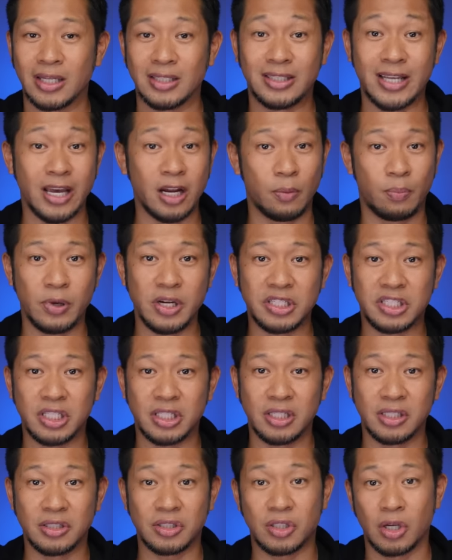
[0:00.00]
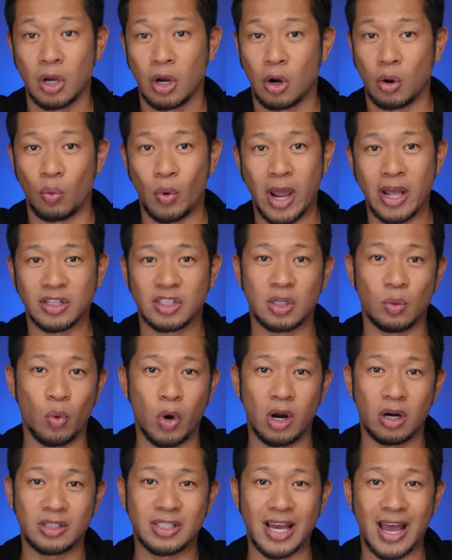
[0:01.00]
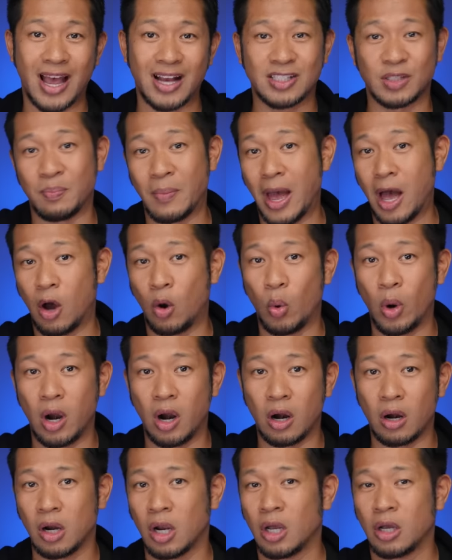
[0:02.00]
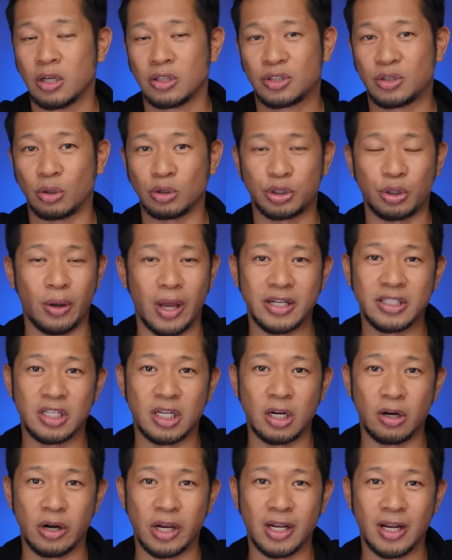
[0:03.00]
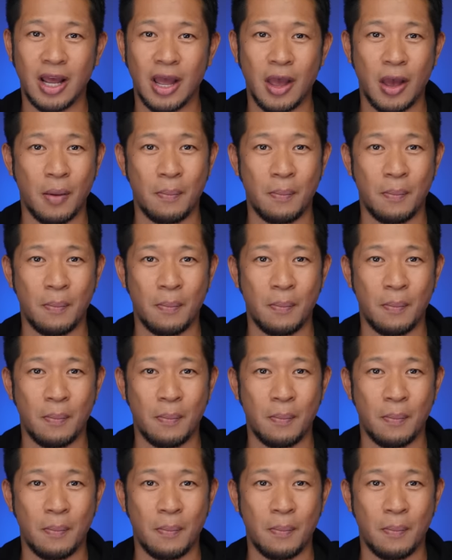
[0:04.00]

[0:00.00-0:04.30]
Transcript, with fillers: Data breaches, ransomware attacks, malware, social engineering,